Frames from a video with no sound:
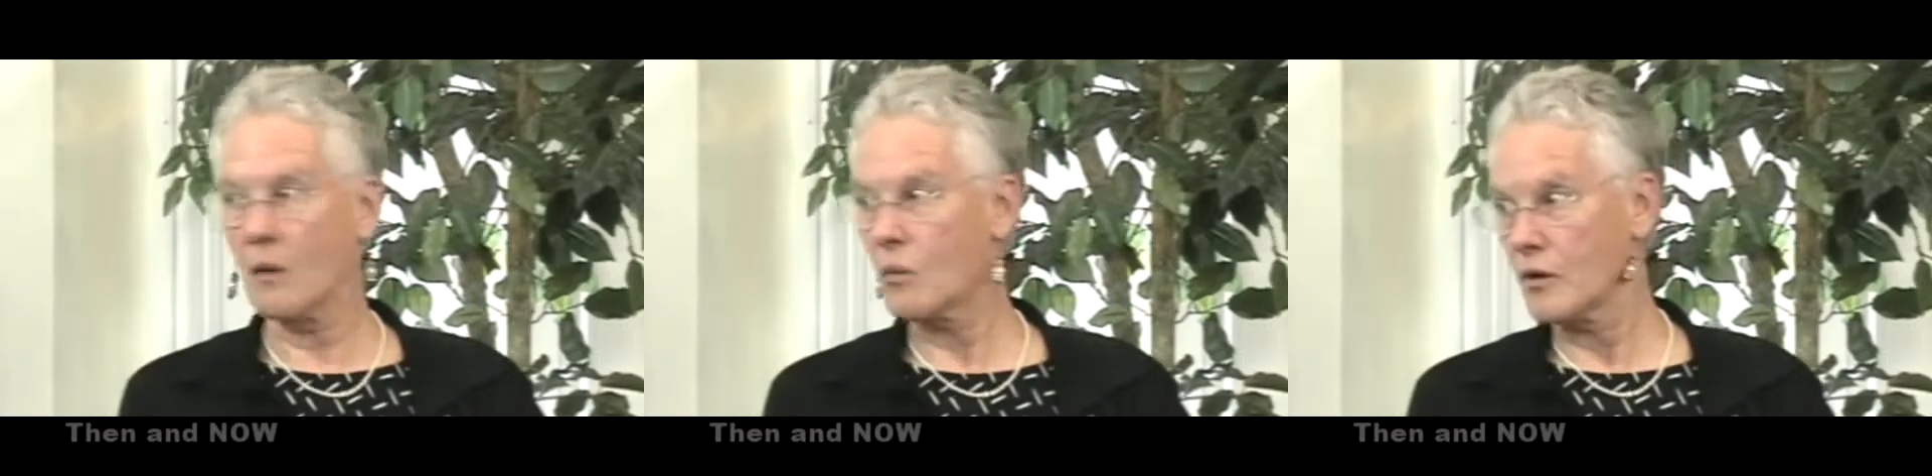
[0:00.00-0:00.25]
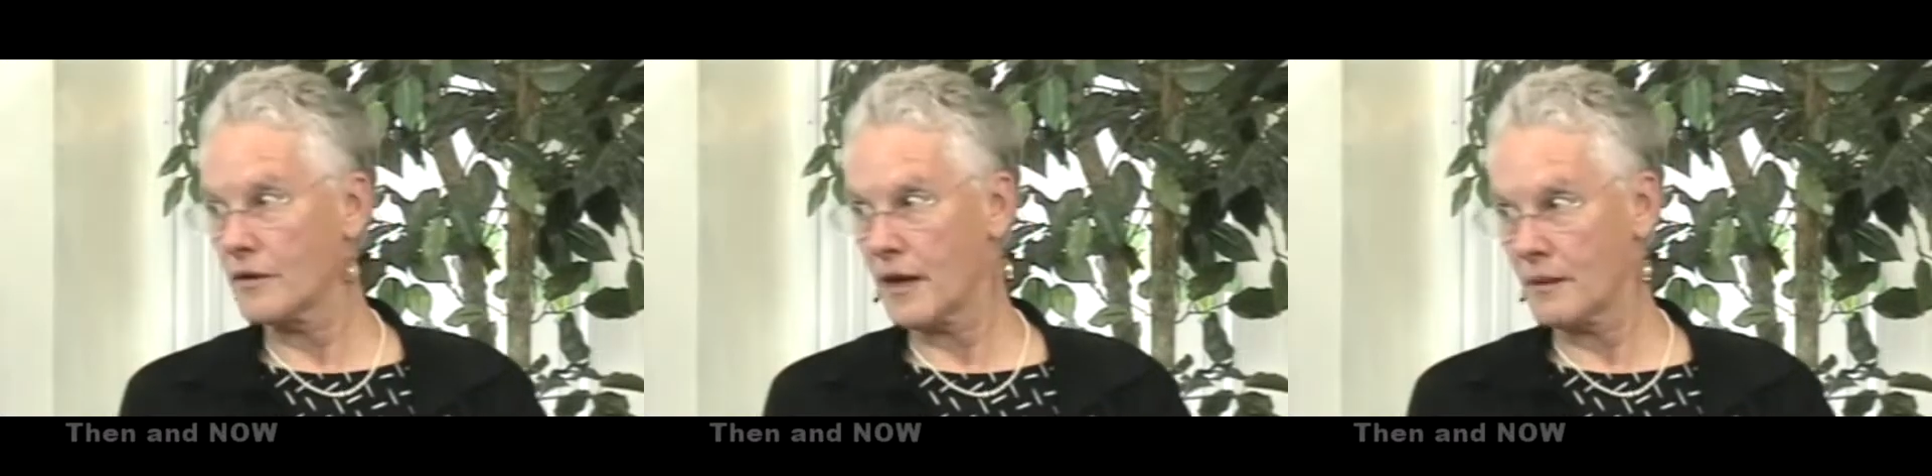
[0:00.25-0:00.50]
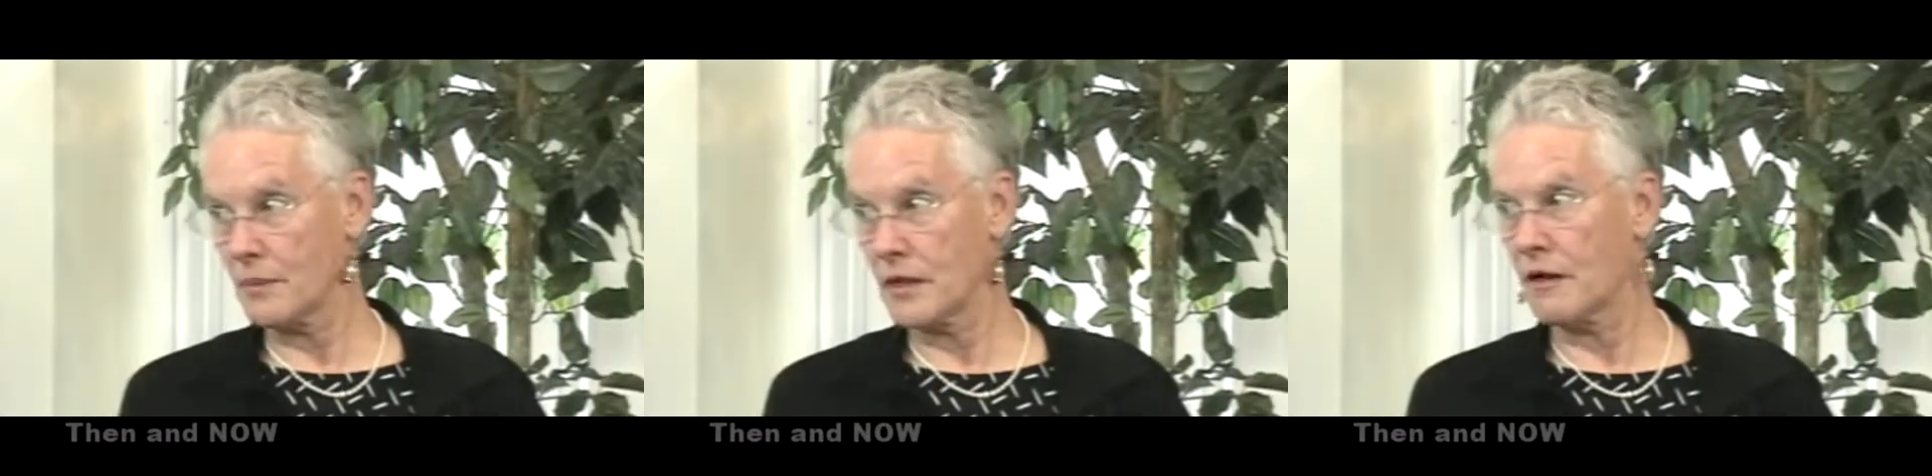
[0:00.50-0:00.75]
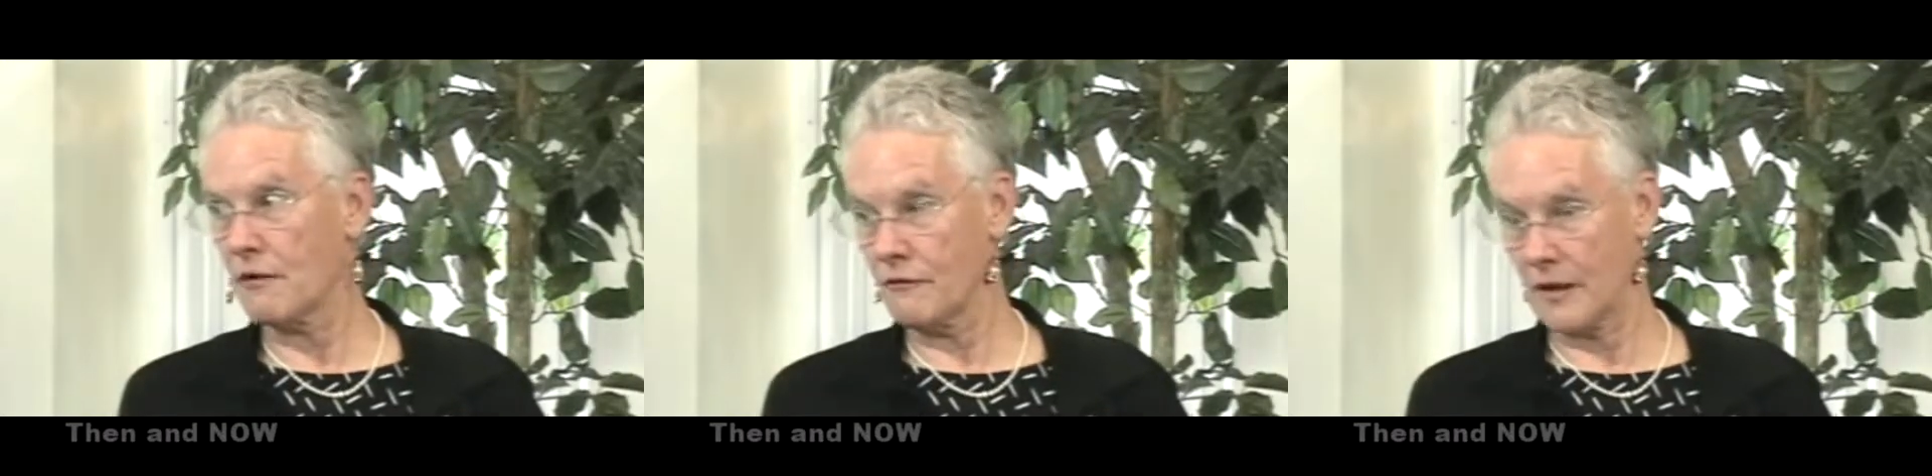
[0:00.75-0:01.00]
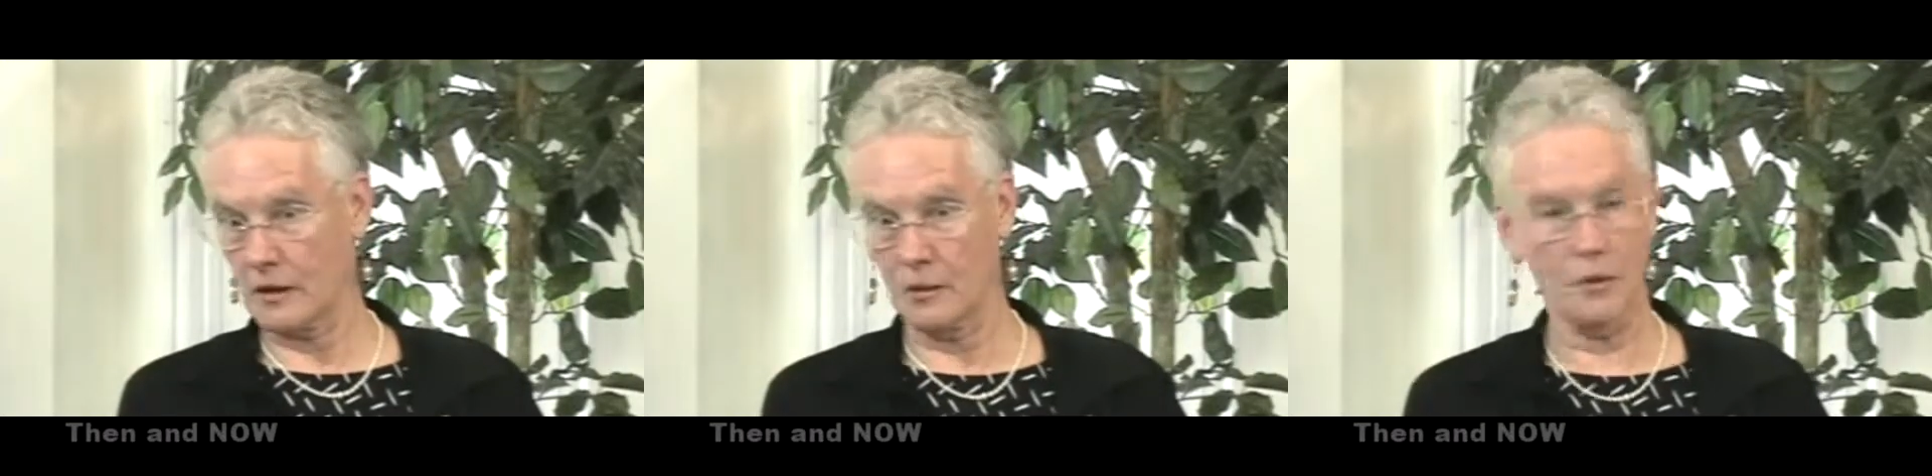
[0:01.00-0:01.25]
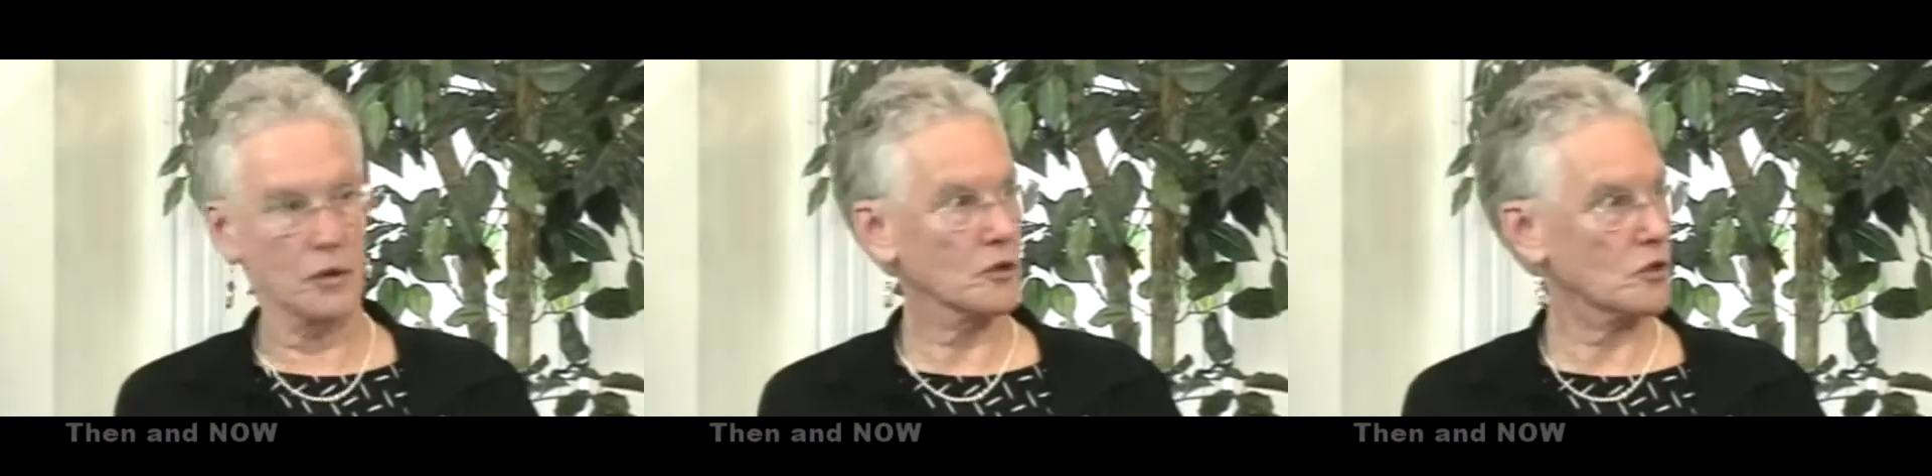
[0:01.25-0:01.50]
would then be available